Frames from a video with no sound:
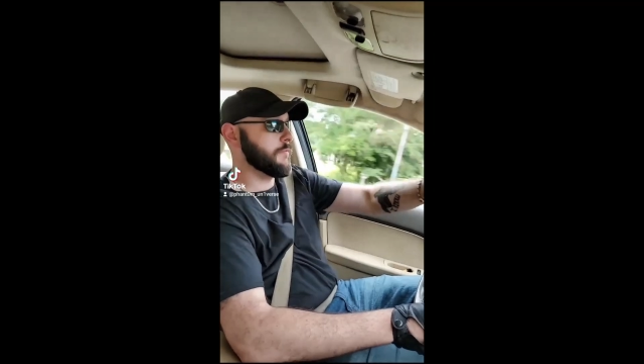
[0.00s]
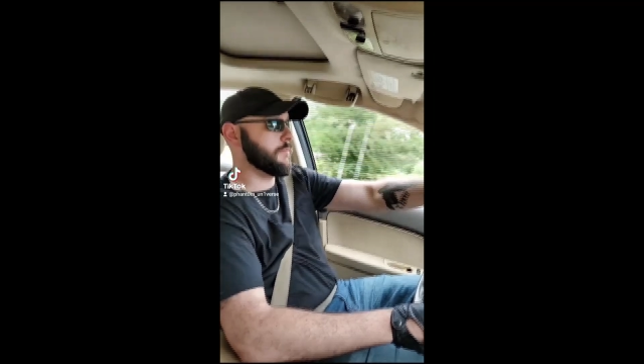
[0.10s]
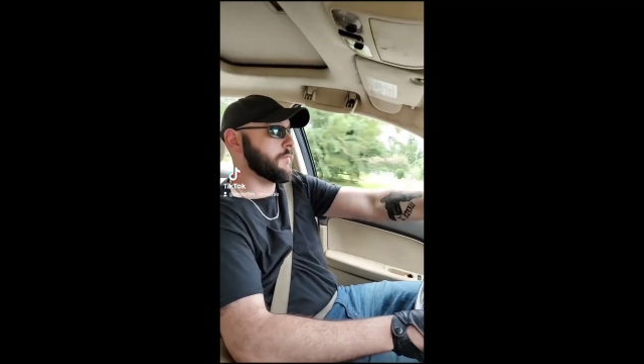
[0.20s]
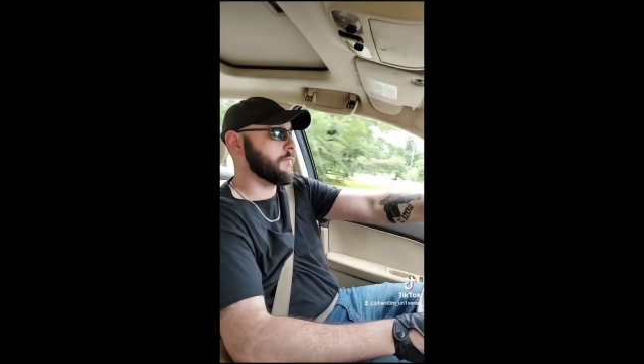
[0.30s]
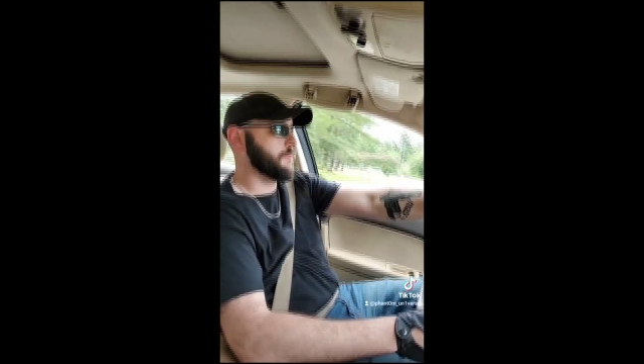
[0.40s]

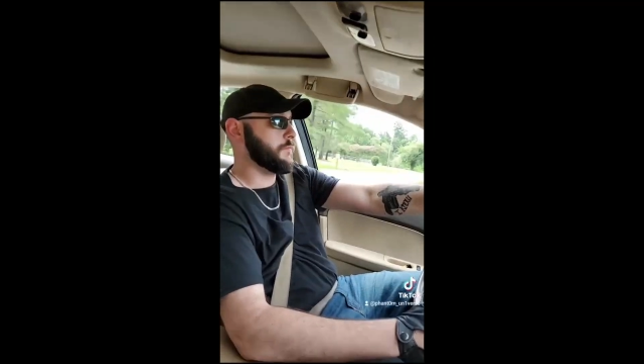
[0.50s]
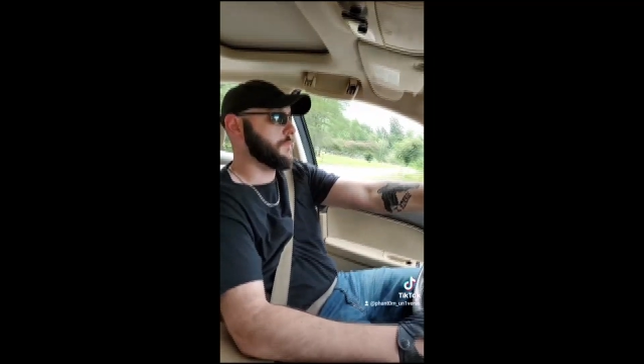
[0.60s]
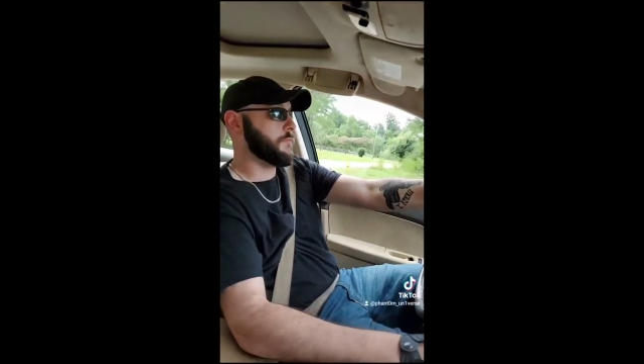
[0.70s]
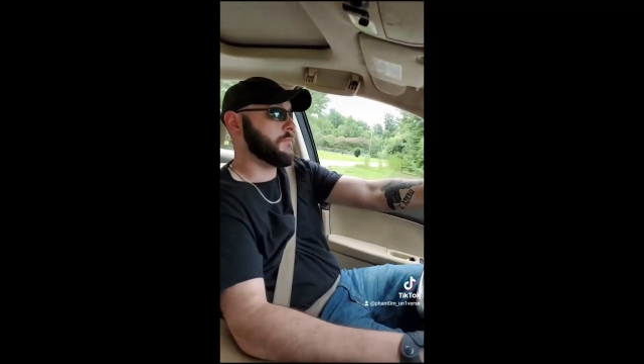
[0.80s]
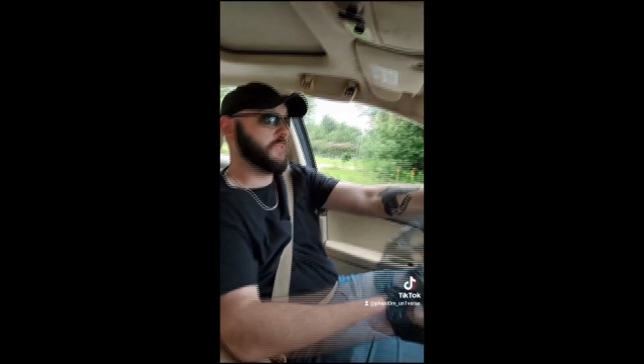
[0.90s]
know.
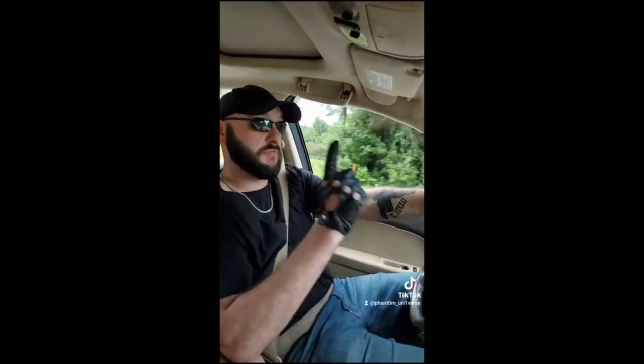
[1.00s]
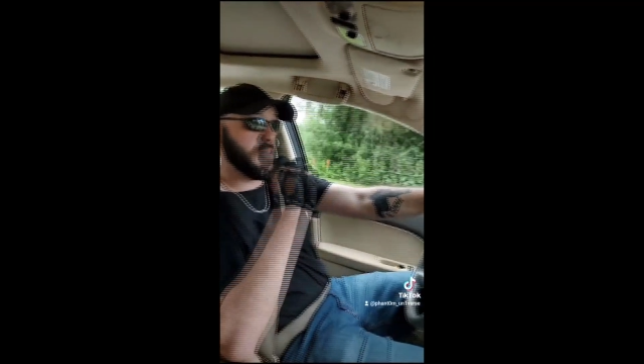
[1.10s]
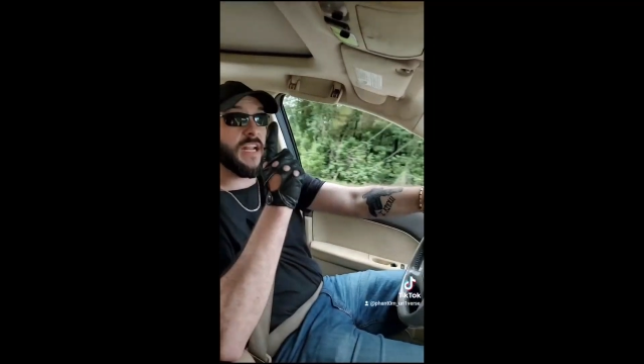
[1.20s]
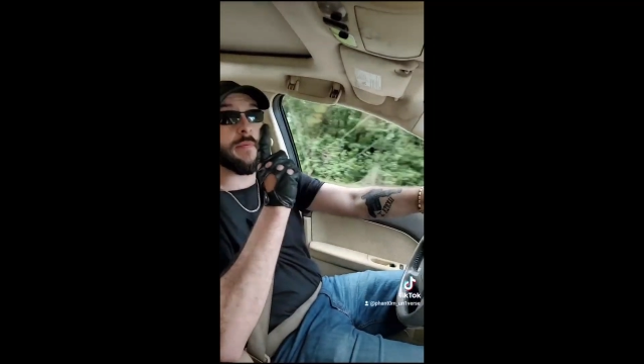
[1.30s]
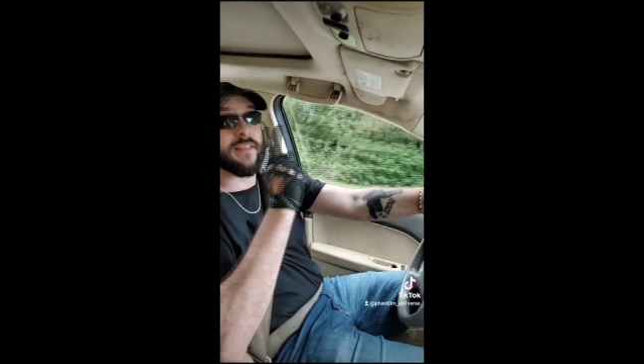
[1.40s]

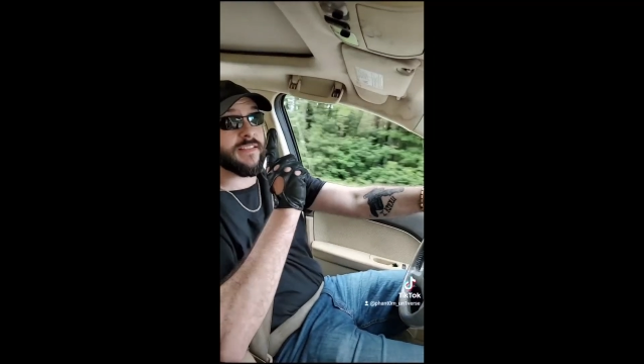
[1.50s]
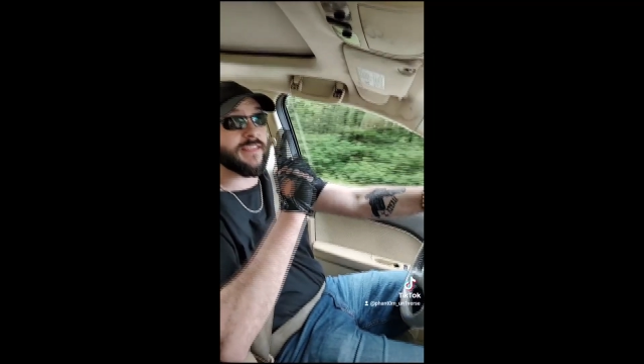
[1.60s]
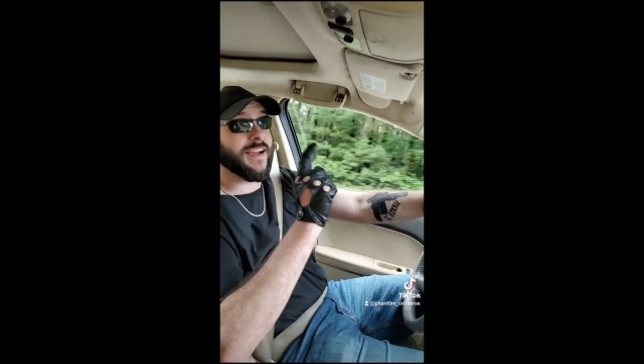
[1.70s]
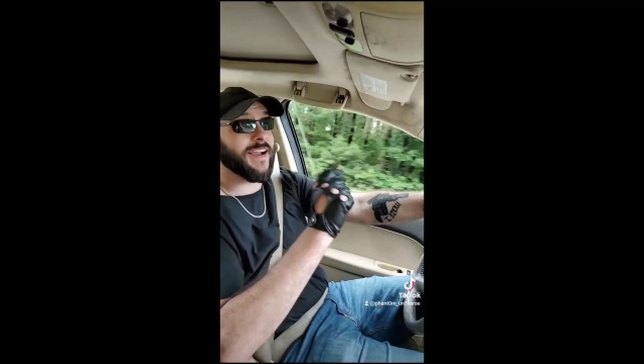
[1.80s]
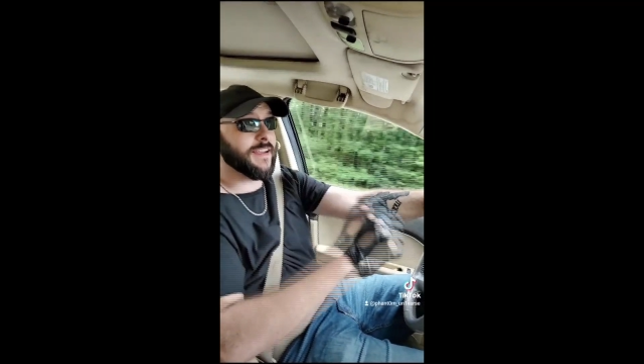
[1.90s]
You gotta
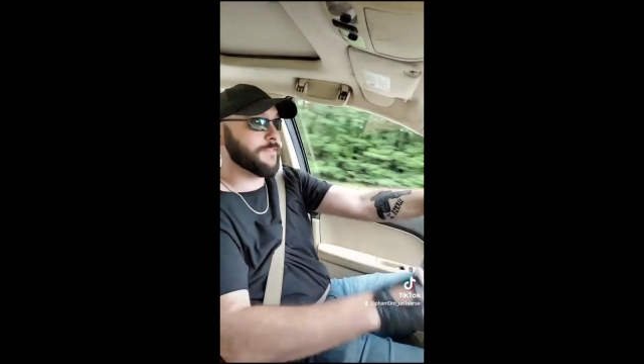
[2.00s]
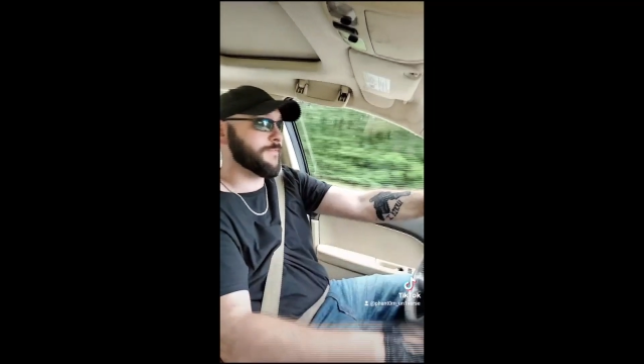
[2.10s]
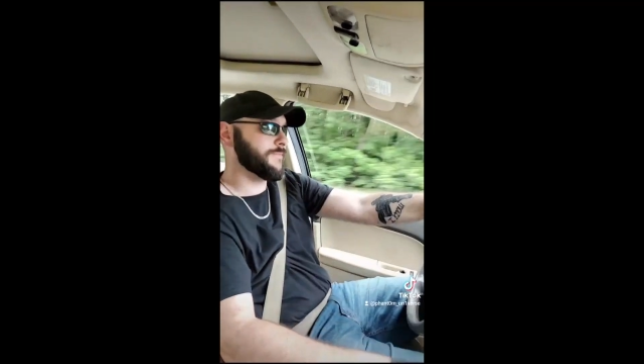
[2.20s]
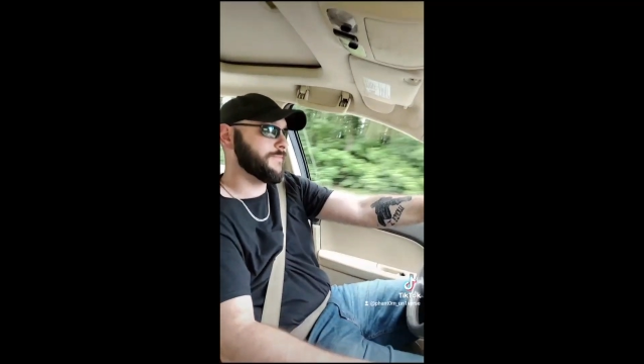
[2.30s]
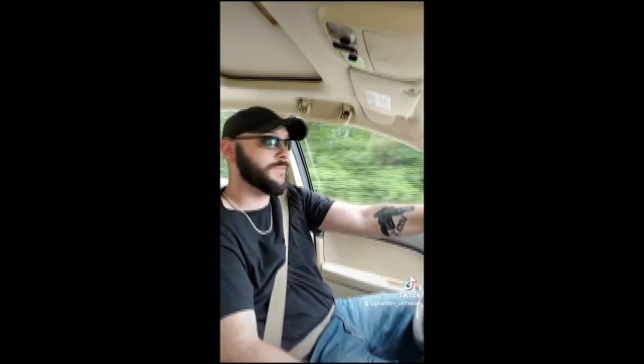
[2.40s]
be in the
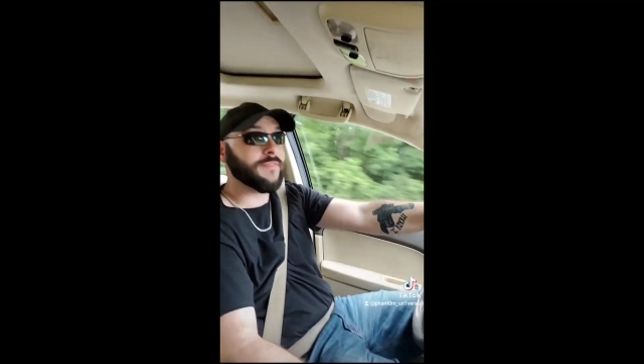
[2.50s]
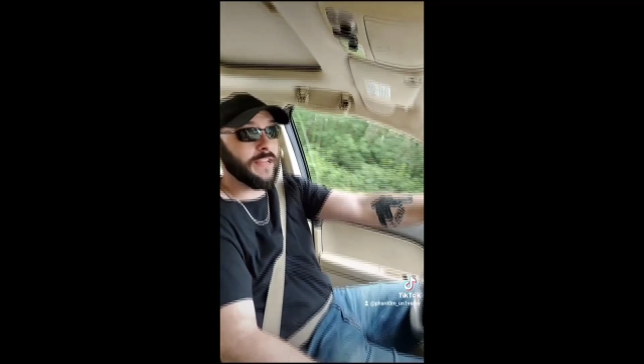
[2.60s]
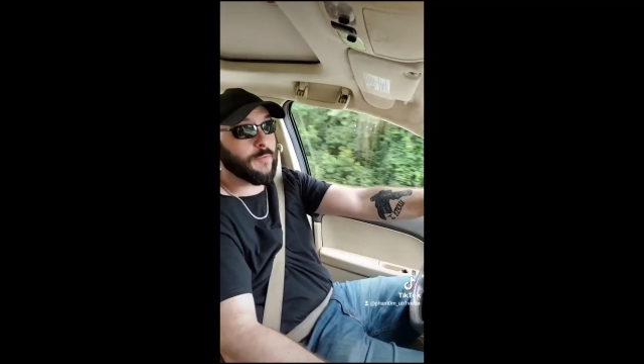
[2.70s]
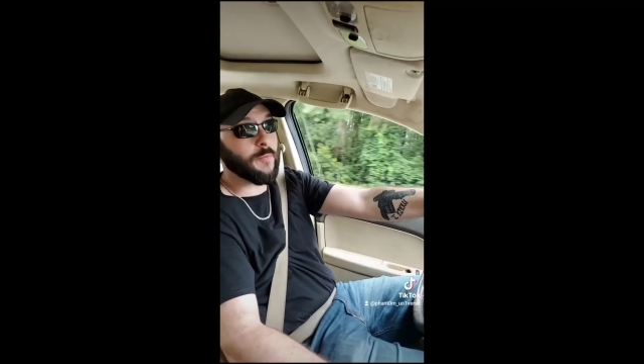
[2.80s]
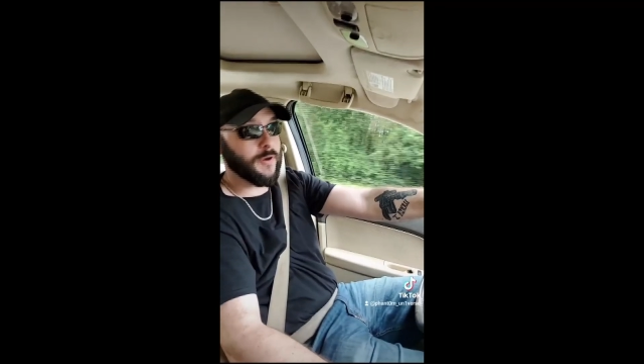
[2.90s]
sky. That's